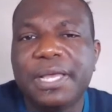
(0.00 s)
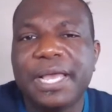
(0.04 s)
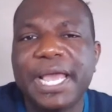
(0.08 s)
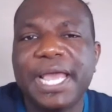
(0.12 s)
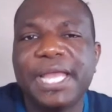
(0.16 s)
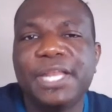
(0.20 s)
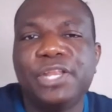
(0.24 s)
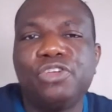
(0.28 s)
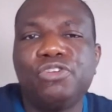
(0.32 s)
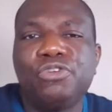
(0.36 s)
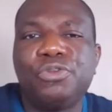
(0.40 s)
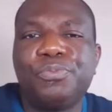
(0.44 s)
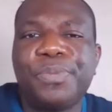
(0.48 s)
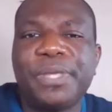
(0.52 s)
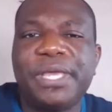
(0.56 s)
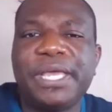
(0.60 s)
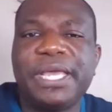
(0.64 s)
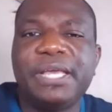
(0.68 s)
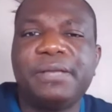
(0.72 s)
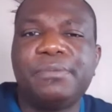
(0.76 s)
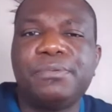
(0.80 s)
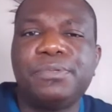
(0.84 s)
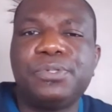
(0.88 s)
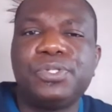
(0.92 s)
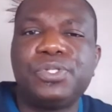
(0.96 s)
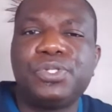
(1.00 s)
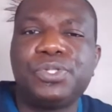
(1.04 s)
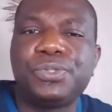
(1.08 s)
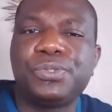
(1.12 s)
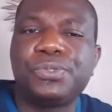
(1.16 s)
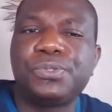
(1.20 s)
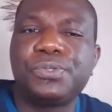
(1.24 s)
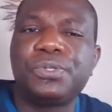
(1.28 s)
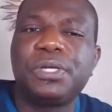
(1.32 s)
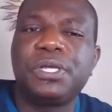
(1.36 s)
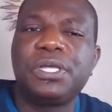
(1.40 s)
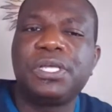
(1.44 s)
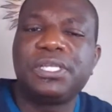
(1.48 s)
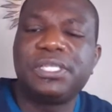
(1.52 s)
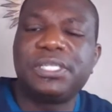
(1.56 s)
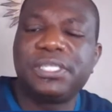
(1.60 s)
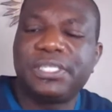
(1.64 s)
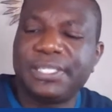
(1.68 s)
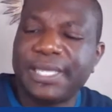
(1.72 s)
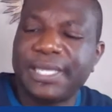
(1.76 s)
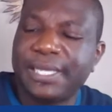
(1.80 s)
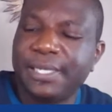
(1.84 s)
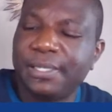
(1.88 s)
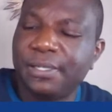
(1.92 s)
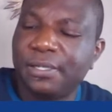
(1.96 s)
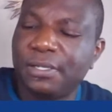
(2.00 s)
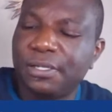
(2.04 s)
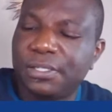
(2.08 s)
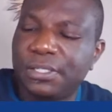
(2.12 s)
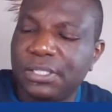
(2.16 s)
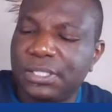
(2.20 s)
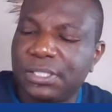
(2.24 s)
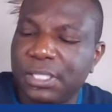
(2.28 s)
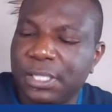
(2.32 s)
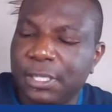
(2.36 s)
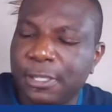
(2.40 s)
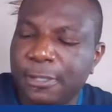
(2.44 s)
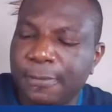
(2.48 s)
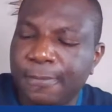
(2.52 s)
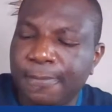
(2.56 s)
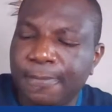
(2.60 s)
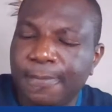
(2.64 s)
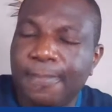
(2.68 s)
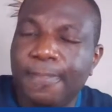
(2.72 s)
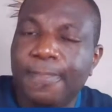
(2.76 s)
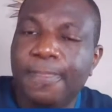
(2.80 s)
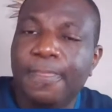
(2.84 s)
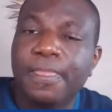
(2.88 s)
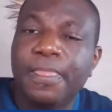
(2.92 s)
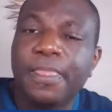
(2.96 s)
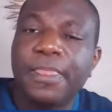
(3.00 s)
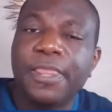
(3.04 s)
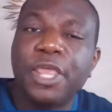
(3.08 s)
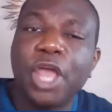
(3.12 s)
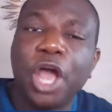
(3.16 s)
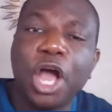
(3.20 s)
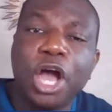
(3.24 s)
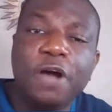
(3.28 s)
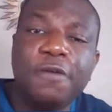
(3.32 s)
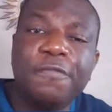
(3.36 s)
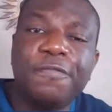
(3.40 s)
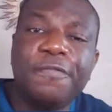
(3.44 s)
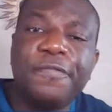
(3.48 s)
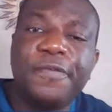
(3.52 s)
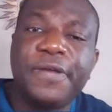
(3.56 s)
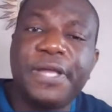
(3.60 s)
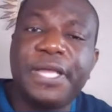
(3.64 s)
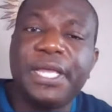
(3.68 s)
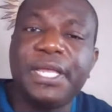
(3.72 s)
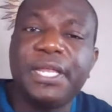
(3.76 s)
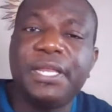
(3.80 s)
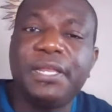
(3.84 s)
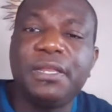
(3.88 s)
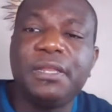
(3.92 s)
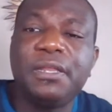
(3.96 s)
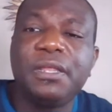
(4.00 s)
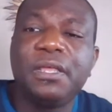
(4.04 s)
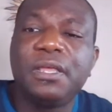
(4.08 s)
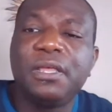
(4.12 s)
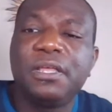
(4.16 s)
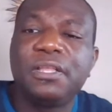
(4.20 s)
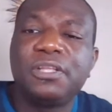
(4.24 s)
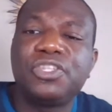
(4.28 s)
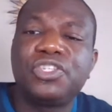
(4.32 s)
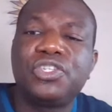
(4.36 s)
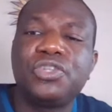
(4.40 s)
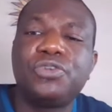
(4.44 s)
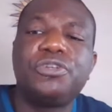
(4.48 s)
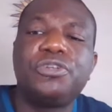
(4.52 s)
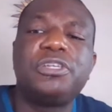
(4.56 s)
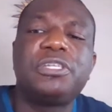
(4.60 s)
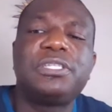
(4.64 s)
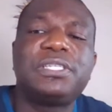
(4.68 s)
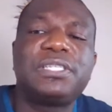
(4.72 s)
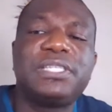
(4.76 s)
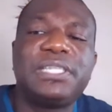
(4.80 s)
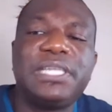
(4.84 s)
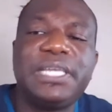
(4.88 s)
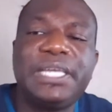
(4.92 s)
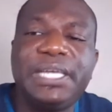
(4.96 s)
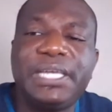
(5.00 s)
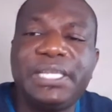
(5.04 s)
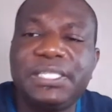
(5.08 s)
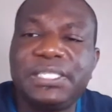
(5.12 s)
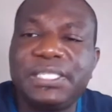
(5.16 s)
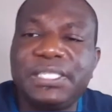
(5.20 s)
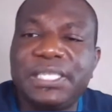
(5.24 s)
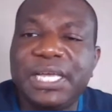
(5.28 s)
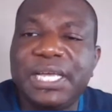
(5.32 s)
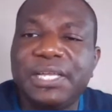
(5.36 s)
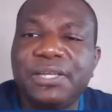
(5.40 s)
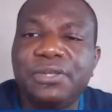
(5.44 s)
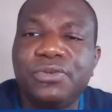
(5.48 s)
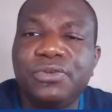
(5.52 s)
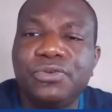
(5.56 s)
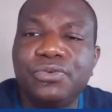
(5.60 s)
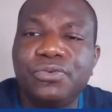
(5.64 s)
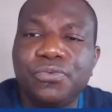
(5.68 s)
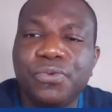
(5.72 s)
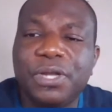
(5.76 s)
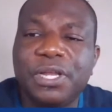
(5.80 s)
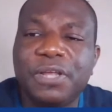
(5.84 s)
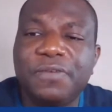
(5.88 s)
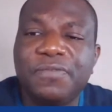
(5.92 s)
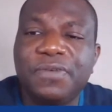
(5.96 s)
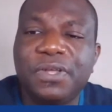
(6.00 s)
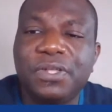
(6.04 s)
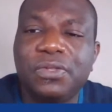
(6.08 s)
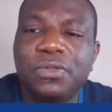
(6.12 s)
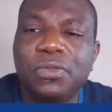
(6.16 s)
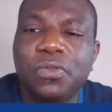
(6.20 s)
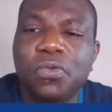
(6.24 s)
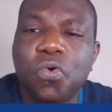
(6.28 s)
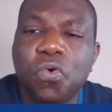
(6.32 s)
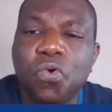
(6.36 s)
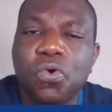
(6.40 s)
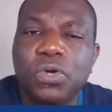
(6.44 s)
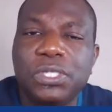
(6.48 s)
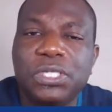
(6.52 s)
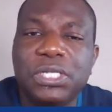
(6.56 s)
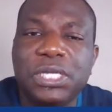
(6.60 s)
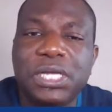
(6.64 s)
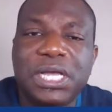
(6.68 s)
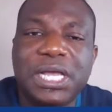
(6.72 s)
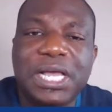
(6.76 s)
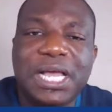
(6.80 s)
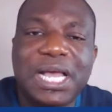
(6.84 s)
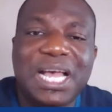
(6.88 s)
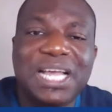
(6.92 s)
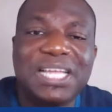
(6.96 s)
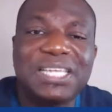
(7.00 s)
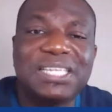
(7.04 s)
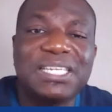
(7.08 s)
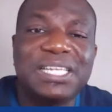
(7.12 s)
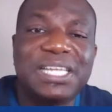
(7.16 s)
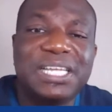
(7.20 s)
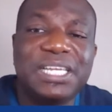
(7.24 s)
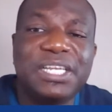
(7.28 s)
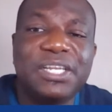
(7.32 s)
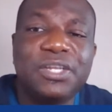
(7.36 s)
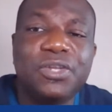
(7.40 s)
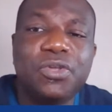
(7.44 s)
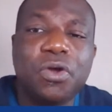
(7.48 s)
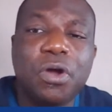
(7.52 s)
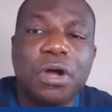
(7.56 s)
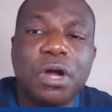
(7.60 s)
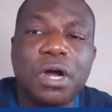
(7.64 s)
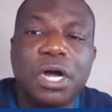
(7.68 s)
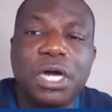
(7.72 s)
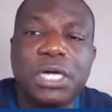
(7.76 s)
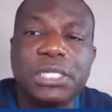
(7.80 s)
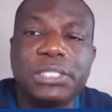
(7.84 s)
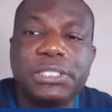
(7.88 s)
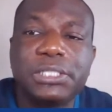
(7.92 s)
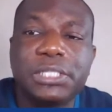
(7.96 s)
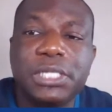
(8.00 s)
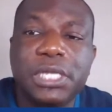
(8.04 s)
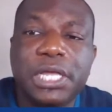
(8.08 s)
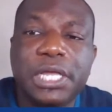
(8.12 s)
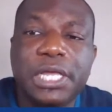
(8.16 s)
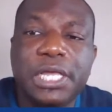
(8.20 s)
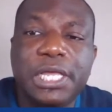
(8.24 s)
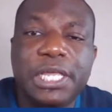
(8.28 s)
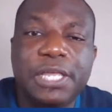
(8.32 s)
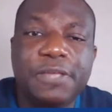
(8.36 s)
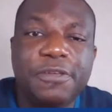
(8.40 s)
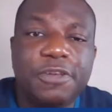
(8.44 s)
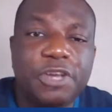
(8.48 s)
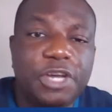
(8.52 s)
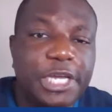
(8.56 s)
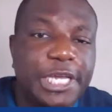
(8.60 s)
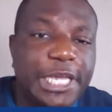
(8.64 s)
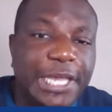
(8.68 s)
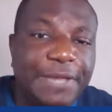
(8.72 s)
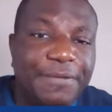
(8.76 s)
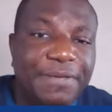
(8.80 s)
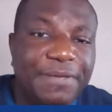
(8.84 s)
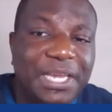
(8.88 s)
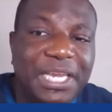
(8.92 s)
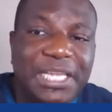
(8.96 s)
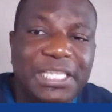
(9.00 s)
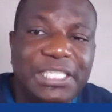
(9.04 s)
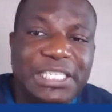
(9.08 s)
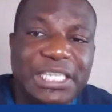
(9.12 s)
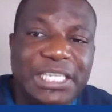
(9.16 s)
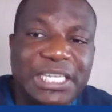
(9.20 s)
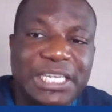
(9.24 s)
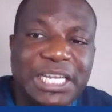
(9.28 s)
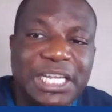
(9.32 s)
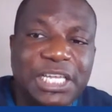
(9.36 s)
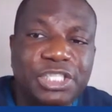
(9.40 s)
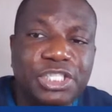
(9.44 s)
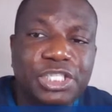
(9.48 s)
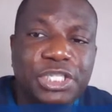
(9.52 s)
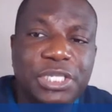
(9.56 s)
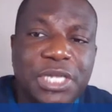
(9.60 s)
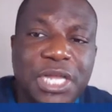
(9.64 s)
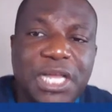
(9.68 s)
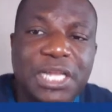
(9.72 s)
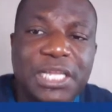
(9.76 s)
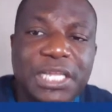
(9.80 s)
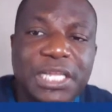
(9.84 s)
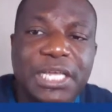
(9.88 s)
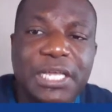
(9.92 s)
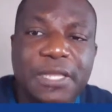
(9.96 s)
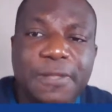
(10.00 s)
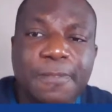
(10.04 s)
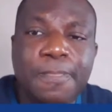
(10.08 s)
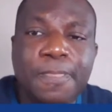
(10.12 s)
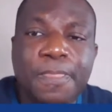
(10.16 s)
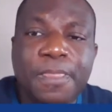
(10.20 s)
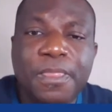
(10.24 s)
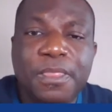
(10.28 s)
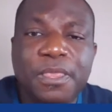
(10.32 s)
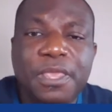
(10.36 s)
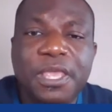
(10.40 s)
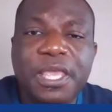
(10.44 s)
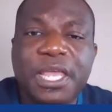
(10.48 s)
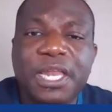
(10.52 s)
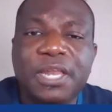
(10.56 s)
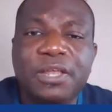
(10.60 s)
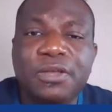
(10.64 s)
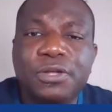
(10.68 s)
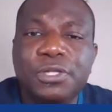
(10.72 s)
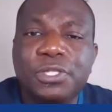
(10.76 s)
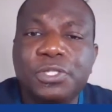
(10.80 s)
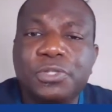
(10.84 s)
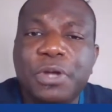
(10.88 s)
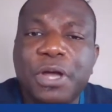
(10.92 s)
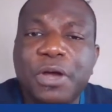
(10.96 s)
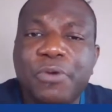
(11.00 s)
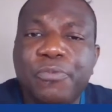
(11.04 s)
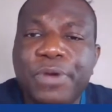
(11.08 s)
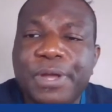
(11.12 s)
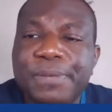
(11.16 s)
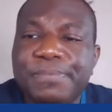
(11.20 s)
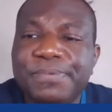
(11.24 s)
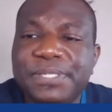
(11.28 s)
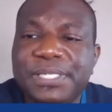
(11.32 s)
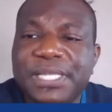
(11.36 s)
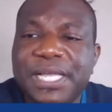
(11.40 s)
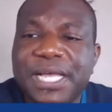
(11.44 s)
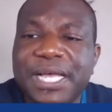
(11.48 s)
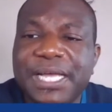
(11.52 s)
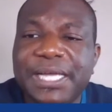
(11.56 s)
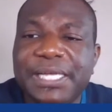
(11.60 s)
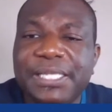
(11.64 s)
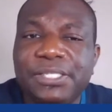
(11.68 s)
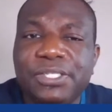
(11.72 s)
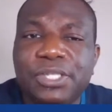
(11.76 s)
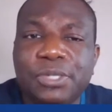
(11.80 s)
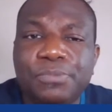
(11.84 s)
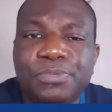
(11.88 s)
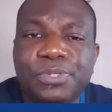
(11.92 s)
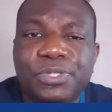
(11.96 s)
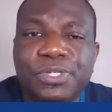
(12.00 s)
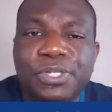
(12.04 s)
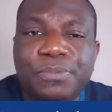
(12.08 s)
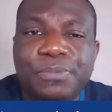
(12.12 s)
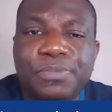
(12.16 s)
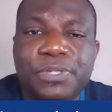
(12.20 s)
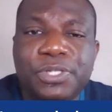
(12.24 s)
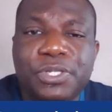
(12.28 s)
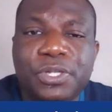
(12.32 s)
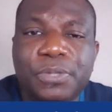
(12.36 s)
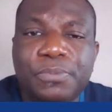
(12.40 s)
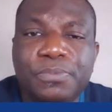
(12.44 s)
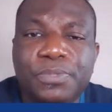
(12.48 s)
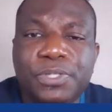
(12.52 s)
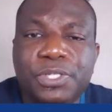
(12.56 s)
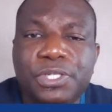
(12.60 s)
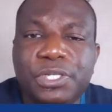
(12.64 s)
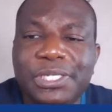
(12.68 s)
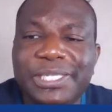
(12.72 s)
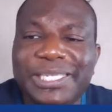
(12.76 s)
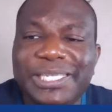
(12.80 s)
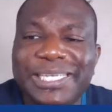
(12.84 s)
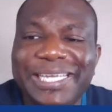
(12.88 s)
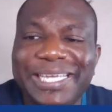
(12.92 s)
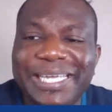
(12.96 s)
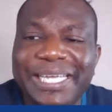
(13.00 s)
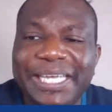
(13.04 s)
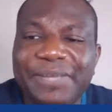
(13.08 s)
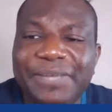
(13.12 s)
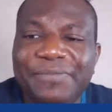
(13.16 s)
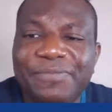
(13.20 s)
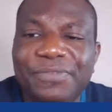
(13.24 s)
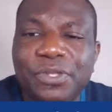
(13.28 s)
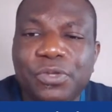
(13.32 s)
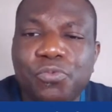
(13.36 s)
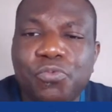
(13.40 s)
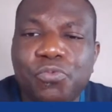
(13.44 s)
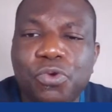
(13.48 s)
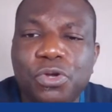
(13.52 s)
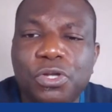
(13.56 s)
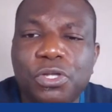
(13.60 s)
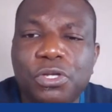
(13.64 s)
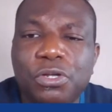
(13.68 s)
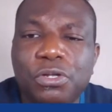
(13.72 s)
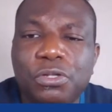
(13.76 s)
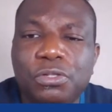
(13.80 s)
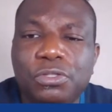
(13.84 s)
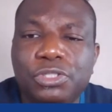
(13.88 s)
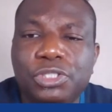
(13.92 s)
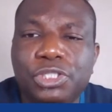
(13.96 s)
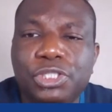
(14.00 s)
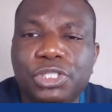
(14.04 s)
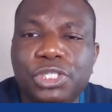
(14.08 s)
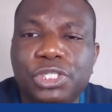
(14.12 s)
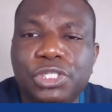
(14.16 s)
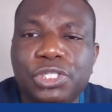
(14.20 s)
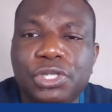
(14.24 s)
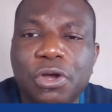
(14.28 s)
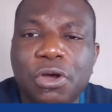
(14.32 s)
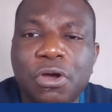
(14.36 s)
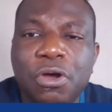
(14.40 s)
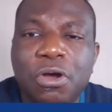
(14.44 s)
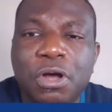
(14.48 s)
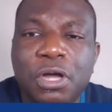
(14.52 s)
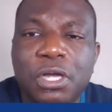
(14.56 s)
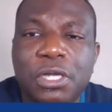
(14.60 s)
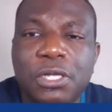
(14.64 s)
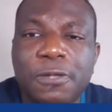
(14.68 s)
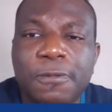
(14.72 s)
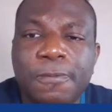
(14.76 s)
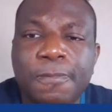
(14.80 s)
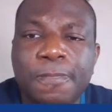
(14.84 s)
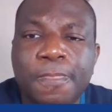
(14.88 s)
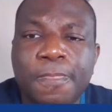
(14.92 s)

and you'd be able to send us um, your offering, sow your seeds, and do whatever the Lord has laid in your heart. You're giving internationally, you can go to our website www.give.wordculture.org